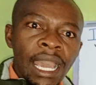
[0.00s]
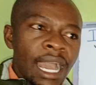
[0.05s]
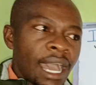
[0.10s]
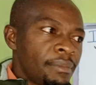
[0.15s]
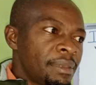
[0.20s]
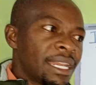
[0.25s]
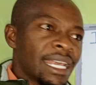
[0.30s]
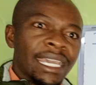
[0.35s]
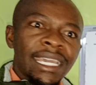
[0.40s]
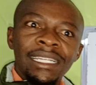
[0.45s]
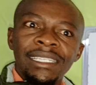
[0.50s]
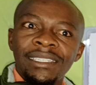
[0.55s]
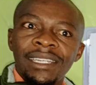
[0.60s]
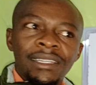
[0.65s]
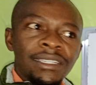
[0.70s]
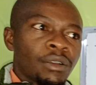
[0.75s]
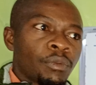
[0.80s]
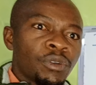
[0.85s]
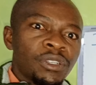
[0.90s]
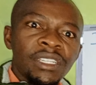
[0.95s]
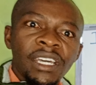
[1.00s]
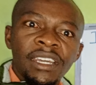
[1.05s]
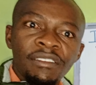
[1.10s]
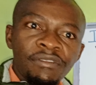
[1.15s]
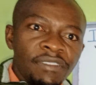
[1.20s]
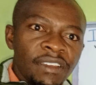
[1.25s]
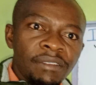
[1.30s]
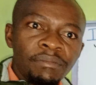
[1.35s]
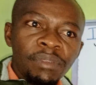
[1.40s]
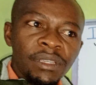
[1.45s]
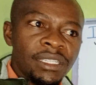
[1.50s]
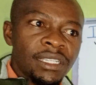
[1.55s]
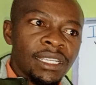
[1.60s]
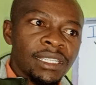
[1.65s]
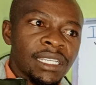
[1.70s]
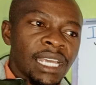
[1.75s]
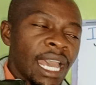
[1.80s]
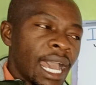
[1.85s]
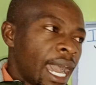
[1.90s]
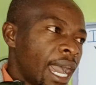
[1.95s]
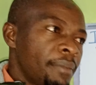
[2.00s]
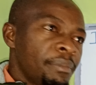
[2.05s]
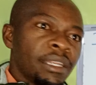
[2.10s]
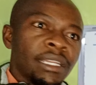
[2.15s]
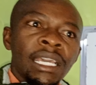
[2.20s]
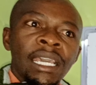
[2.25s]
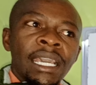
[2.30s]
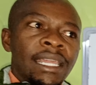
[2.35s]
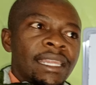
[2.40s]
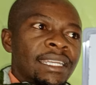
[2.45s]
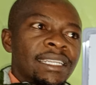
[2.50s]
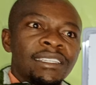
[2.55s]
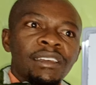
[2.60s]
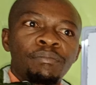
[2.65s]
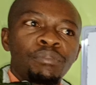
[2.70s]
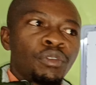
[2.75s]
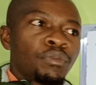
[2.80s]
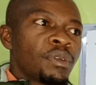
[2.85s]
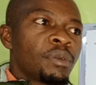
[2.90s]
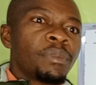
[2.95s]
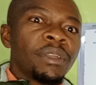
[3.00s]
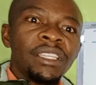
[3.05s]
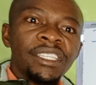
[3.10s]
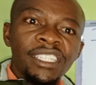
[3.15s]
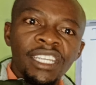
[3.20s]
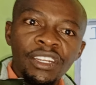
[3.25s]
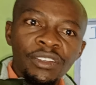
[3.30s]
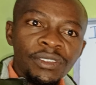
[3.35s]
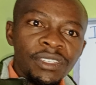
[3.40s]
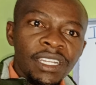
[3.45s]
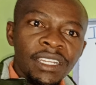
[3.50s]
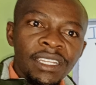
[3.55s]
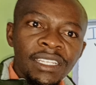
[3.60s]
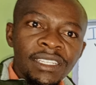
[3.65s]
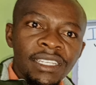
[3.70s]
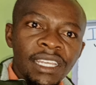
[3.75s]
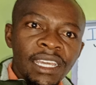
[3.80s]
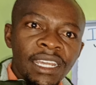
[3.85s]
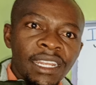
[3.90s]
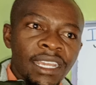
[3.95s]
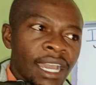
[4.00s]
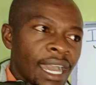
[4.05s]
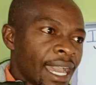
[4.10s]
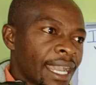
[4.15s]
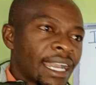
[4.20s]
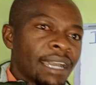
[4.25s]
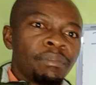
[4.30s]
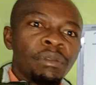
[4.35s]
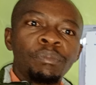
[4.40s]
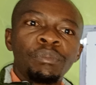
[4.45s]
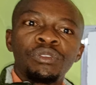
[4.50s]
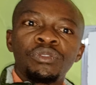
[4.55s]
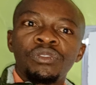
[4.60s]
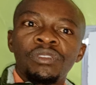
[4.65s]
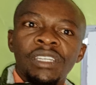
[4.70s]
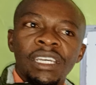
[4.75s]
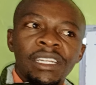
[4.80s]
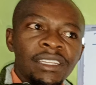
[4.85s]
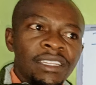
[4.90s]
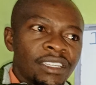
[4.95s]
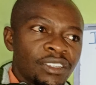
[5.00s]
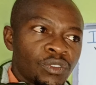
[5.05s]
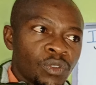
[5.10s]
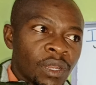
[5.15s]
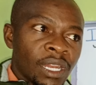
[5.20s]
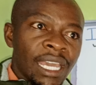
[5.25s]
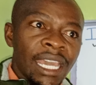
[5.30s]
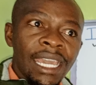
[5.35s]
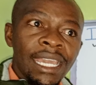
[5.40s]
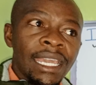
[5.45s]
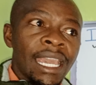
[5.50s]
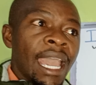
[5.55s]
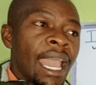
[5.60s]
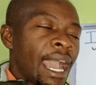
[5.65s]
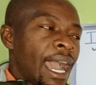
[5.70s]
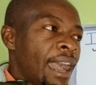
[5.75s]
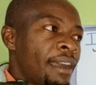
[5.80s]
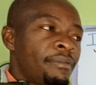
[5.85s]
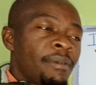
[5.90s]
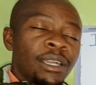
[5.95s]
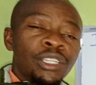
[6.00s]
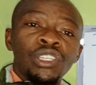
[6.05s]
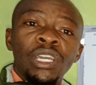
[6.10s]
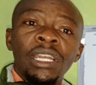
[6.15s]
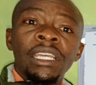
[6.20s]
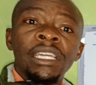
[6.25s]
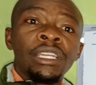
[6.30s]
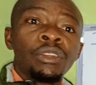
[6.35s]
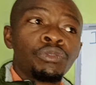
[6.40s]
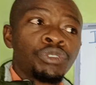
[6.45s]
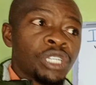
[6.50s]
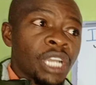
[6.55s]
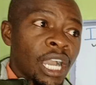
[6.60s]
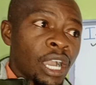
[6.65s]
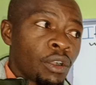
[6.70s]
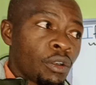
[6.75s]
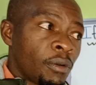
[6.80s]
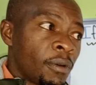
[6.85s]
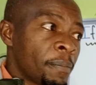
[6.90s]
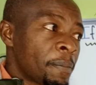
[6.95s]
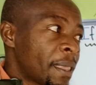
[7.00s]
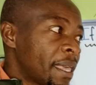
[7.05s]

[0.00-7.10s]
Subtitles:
I mean, I can start a water refill business. I mean, there is a problem with cereals in this area. I can be able to start this one. Hey, I'm actually in Oshago.